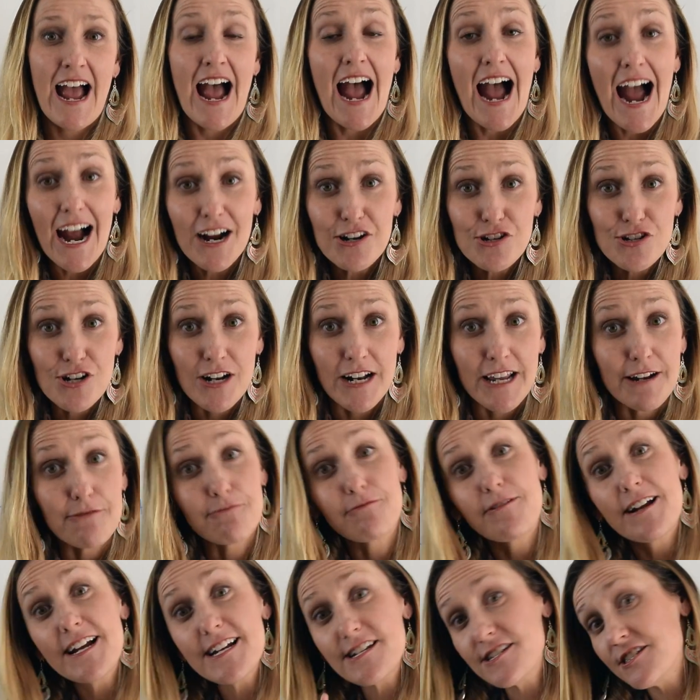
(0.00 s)
Actually,
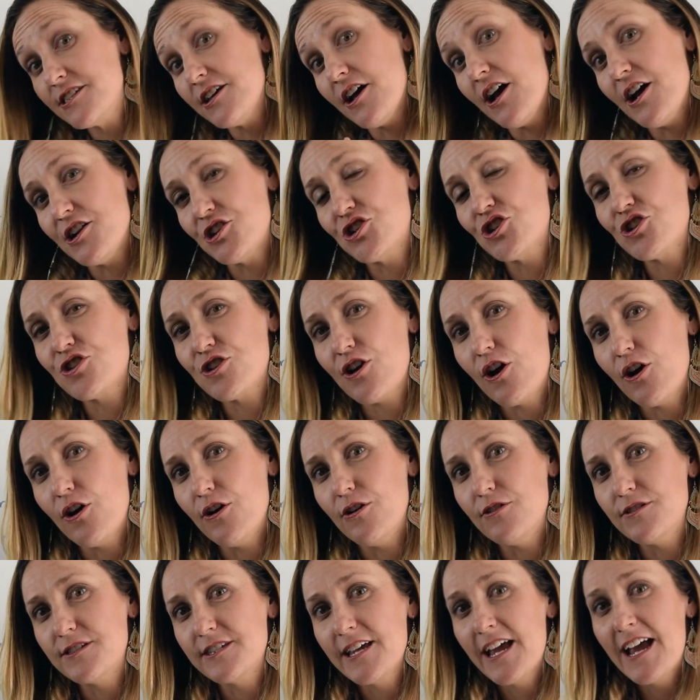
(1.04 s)
research
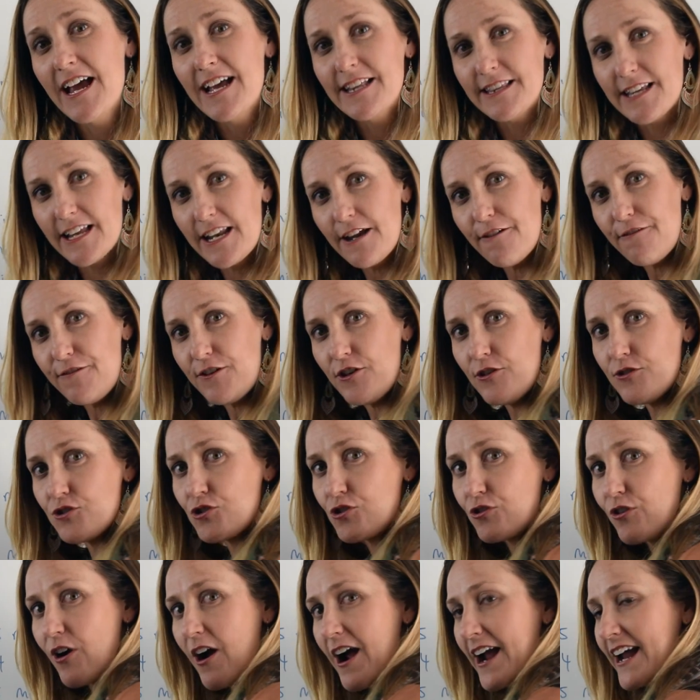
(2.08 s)
shows that if you
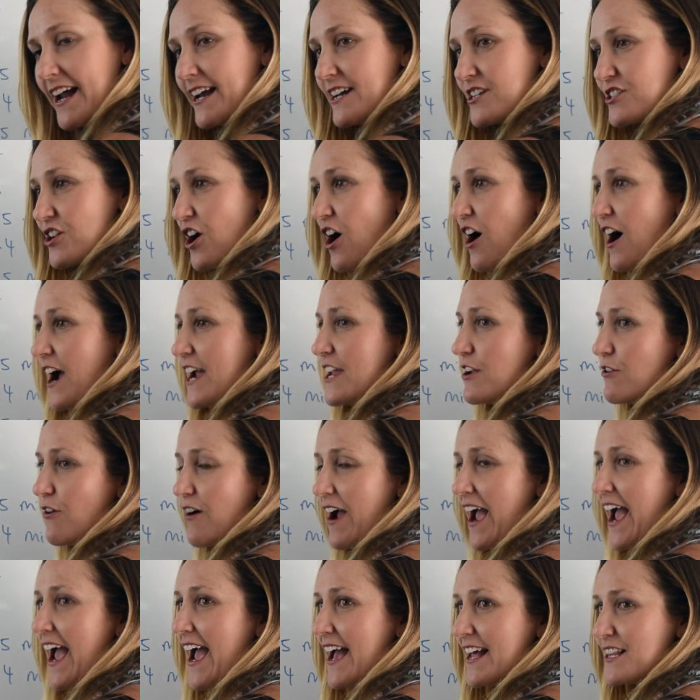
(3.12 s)
try and tie your
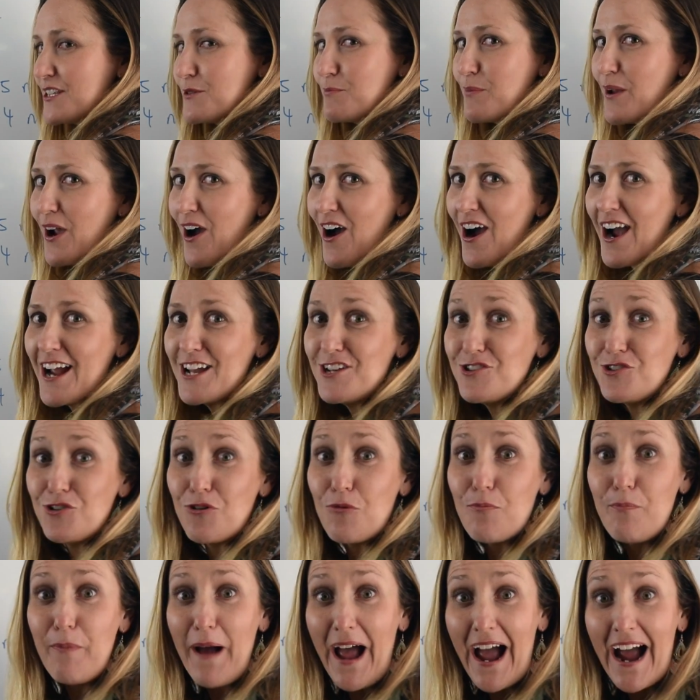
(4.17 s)
hands behind your
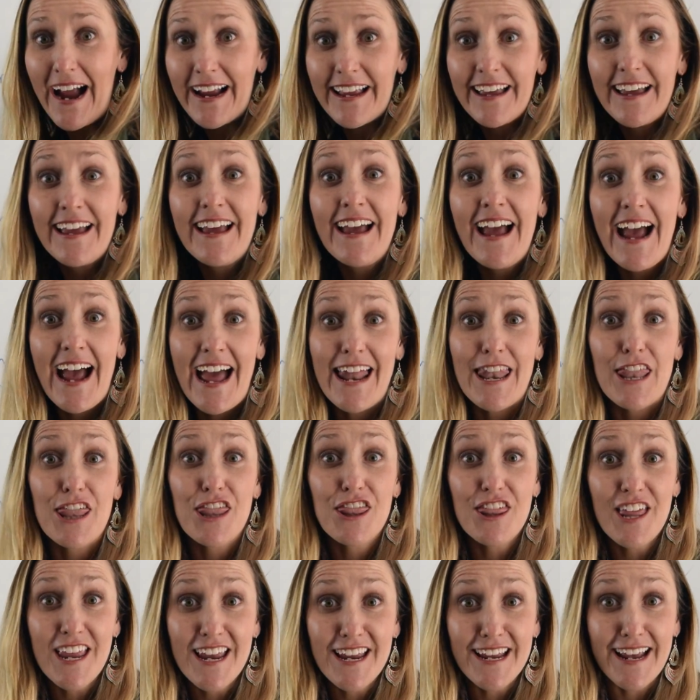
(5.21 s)
back and
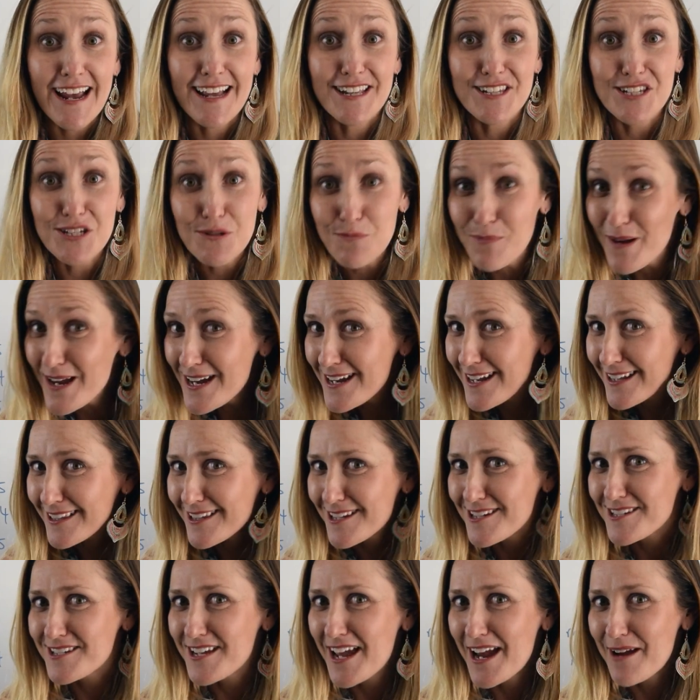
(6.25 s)
think and speak at
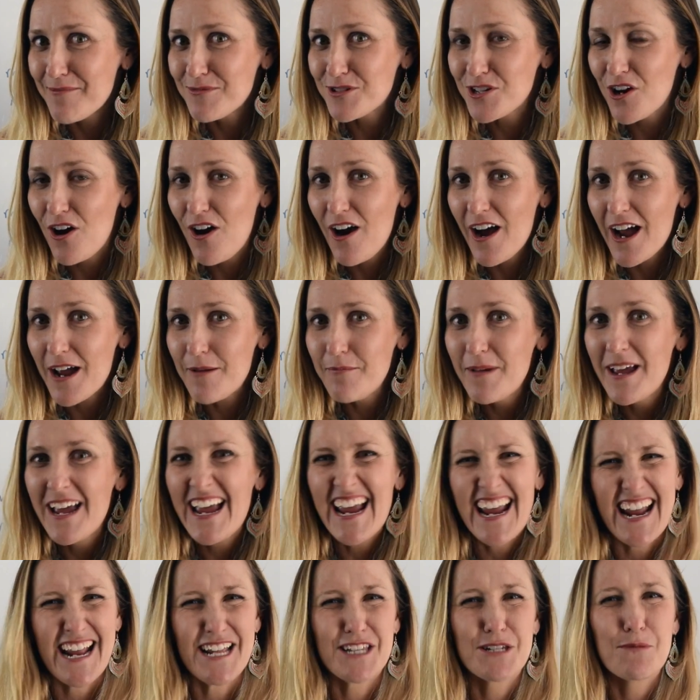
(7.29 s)
the same time,
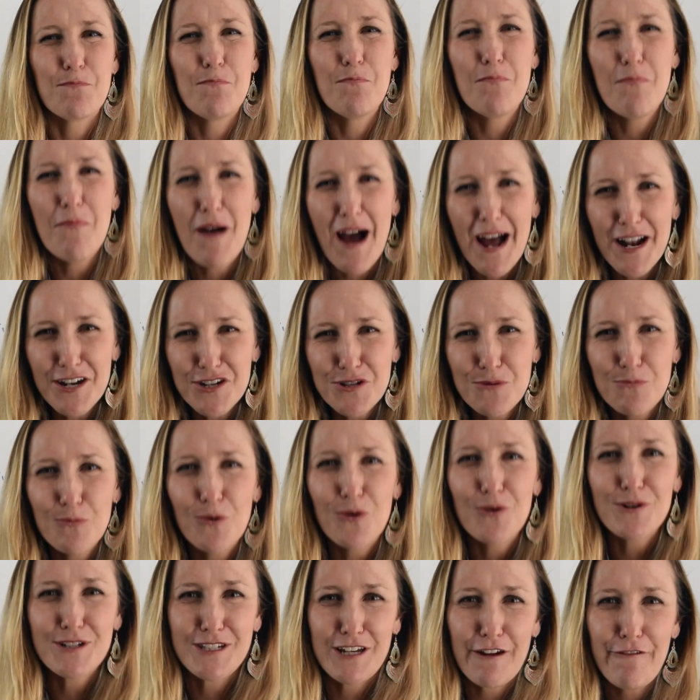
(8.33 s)
it's much
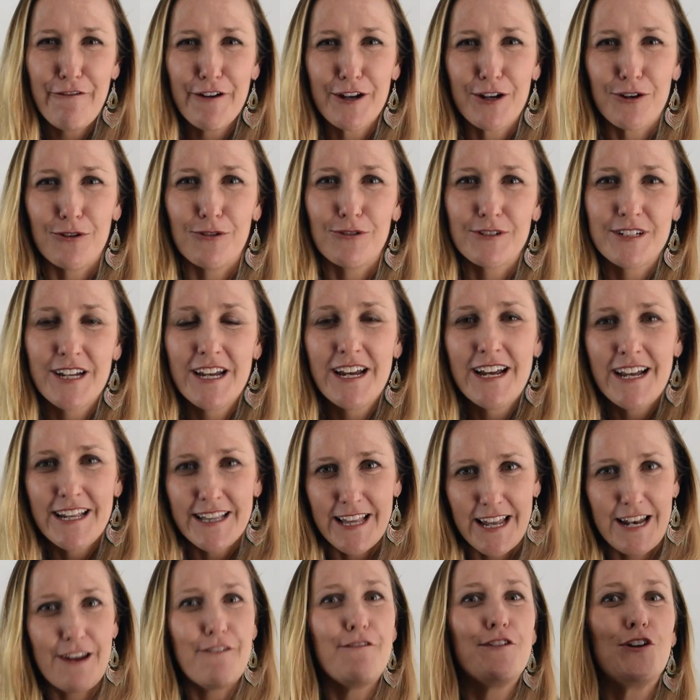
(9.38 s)
more difficult
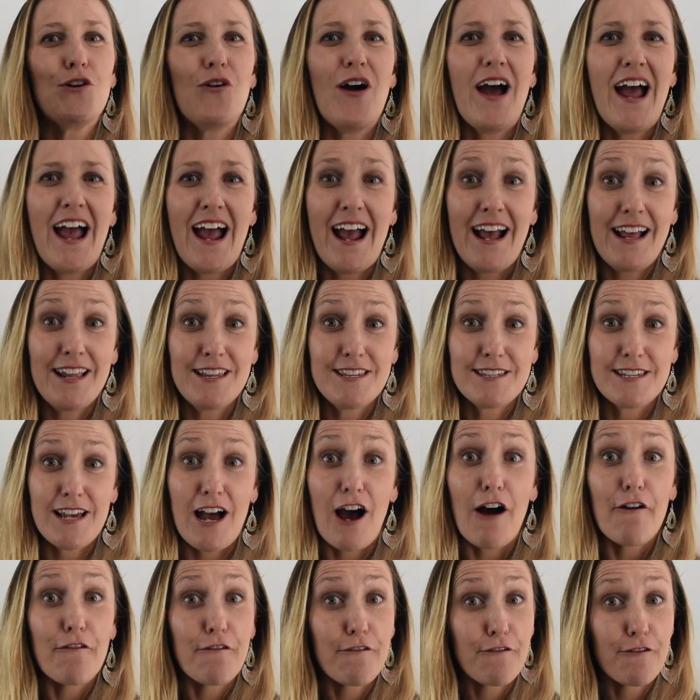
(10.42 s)
than if your hands
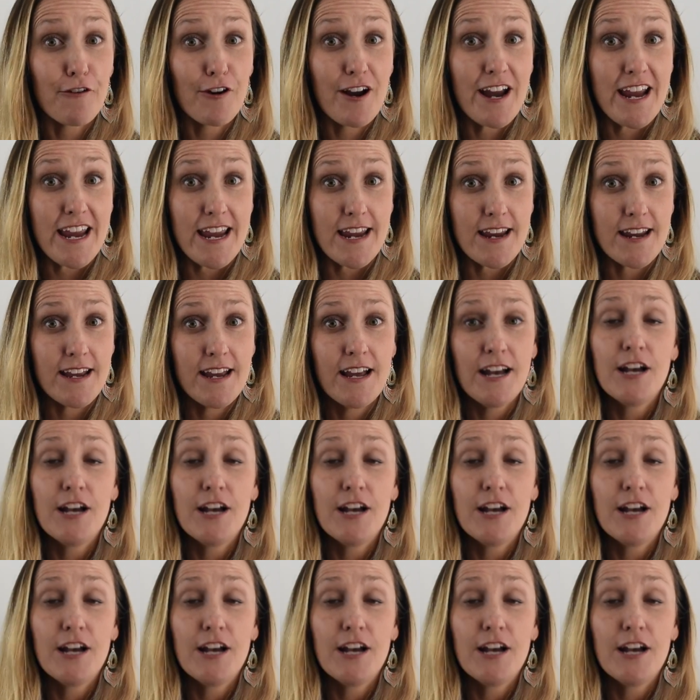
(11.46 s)
are free.